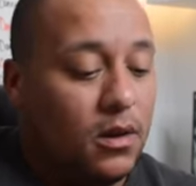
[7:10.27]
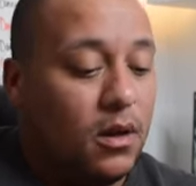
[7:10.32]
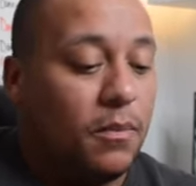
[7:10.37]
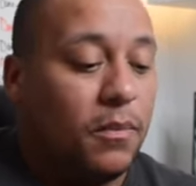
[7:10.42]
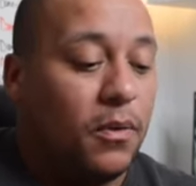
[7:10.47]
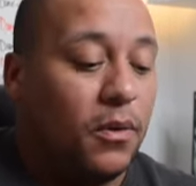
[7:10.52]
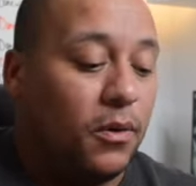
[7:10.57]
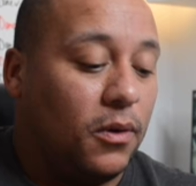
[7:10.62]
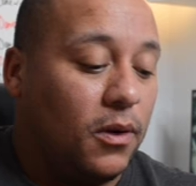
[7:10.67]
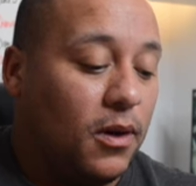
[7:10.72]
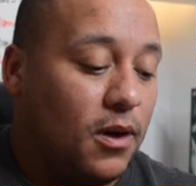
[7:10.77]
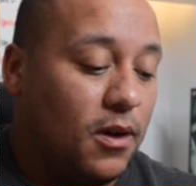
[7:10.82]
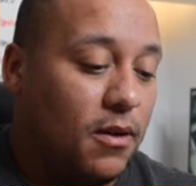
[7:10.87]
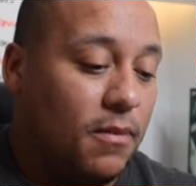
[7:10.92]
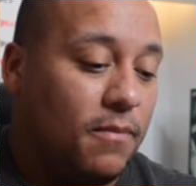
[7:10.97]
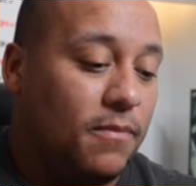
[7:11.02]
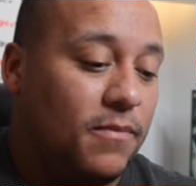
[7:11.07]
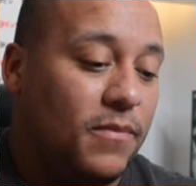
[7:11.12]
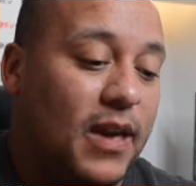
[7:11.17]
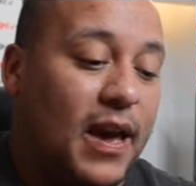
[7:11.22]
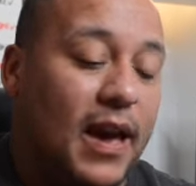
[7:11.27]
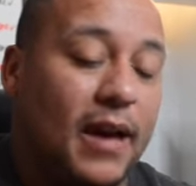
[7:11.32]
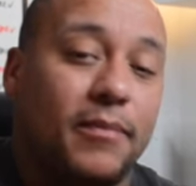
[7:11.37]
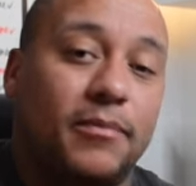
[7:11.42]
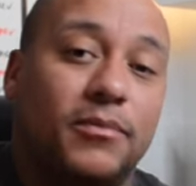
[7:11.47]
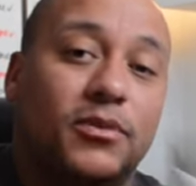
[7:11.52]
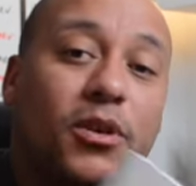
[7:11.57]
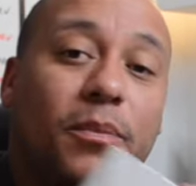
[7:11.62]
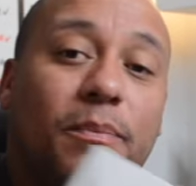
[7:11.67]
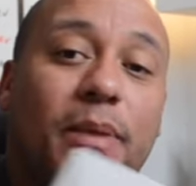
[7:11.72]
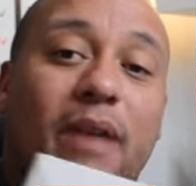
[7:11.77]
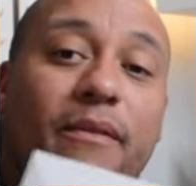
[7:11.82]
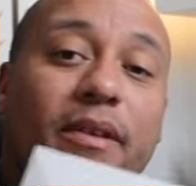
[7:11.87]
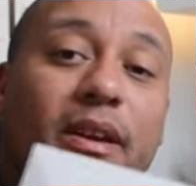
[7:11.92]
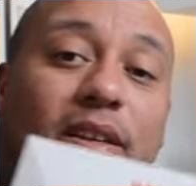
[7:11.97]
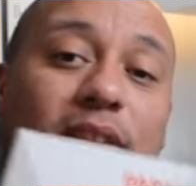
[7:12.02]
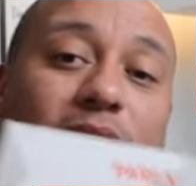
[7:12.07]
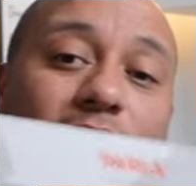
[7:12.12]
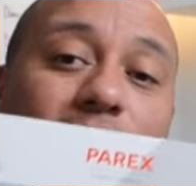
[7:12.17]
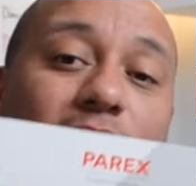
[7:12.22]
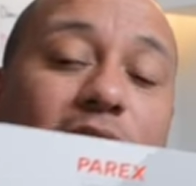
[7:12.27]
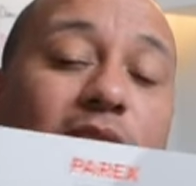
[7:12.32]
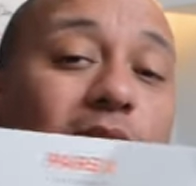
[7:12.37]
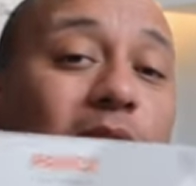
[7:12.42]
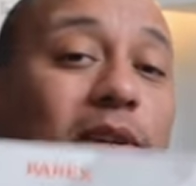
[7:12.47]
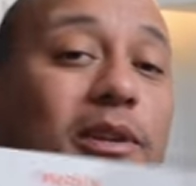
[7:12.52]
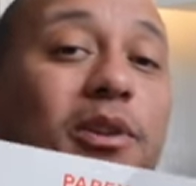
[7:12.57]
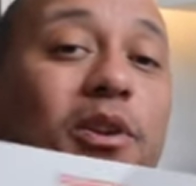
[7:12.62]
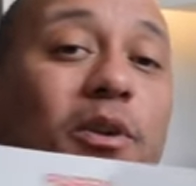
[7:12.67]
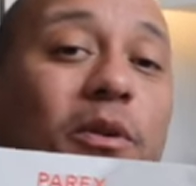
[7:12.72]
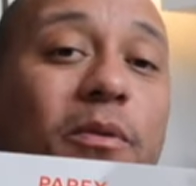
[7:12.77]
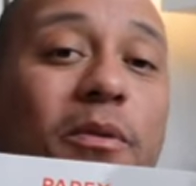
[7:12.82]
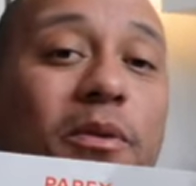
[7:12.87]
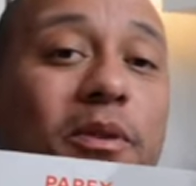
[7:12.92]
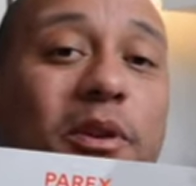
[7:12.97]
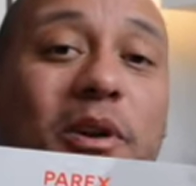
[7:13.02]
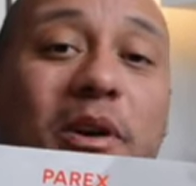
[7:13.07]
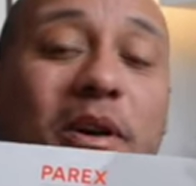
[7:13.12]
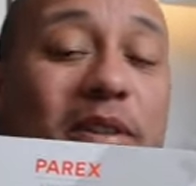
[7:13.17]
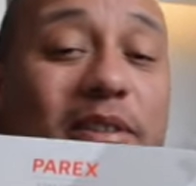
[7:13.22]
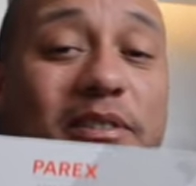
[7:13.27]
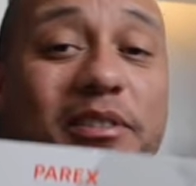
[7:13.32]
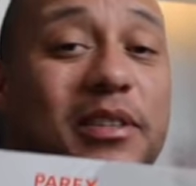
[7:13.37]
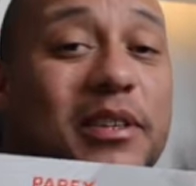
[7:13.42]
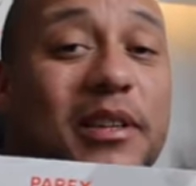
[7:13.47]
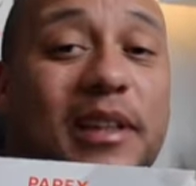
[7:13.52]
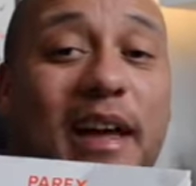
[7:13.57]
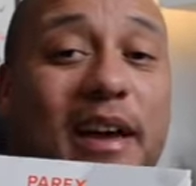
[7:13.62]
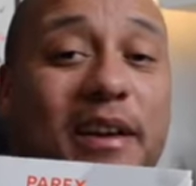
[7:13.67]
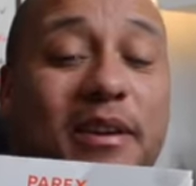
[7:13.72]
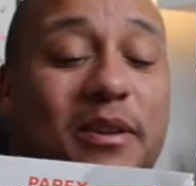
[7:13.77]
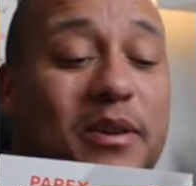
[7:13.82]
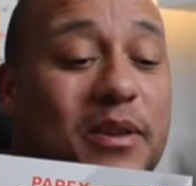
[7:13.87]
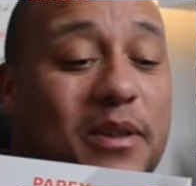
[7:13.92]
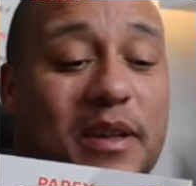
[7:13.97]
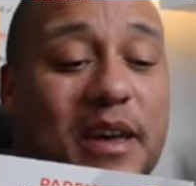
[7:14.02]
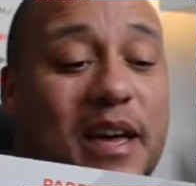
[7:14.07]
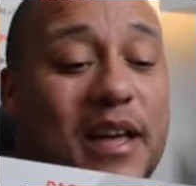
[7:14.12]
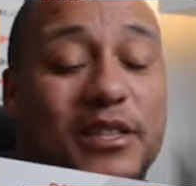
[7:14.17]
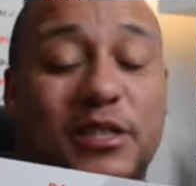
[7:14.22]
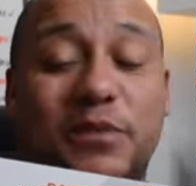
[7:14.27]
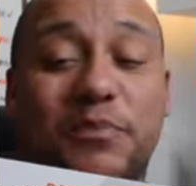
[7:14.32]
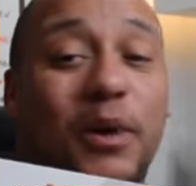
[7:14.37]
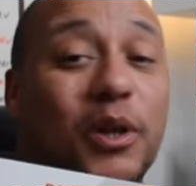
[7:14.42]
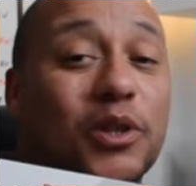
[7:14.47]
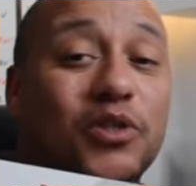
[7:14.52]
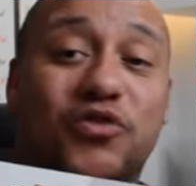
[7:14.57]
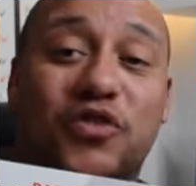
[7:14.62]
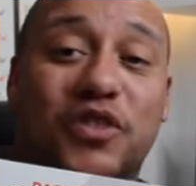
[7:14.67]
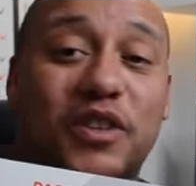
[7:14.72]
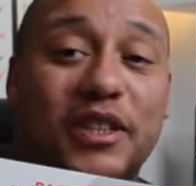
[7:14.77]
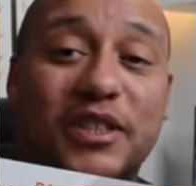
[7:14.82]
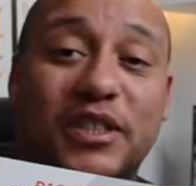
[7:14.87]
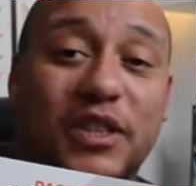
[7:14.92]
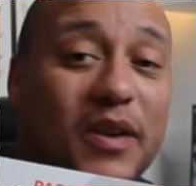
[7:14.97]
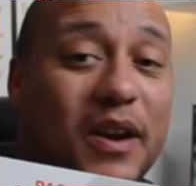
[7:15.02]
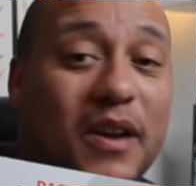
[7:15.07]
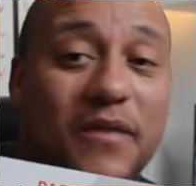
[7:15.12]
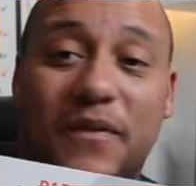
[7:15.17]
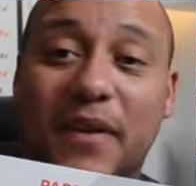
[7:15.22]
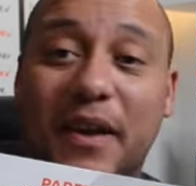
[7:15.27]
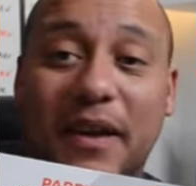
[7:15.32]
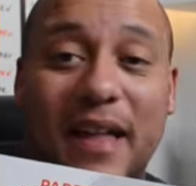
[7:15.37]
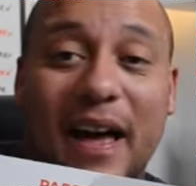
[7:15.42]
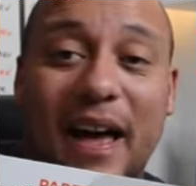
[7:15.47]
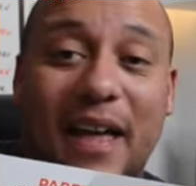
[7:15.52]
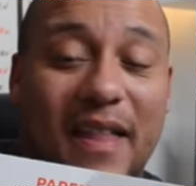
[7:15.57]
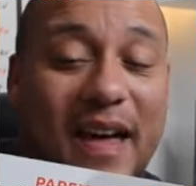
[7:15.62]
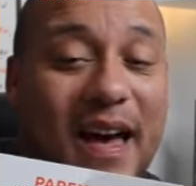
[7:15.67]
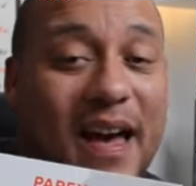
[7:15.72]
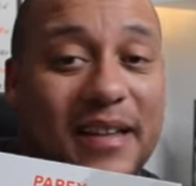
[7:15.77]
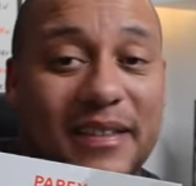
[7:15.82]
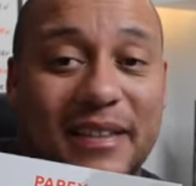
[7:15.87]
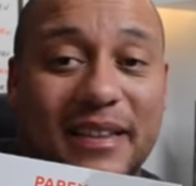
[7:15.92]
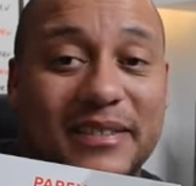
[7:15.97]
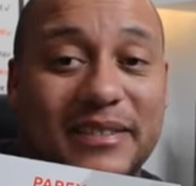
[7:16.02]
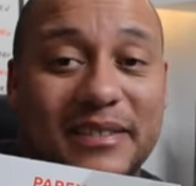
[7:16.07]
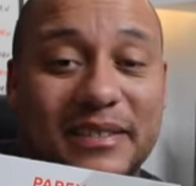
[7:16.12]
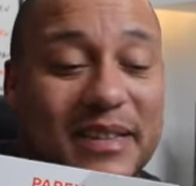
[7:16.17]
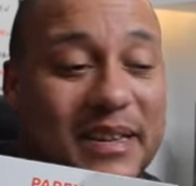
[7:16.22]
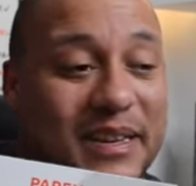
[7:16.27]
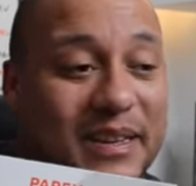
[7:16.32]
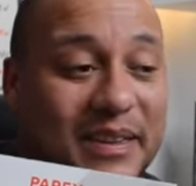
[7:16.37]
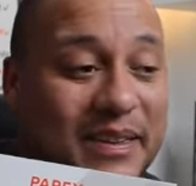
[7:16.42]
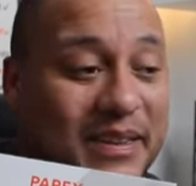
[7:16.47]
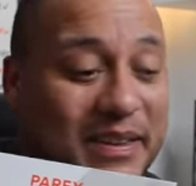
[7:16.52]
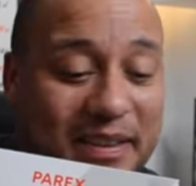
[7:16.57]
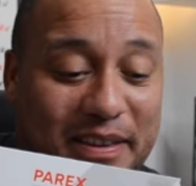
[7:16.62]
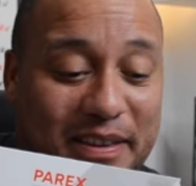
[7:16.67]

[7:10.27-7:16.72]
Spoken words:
But yeah, so Parex. No, this ain't like, no, they aren't sponsoring this or anything like that. There's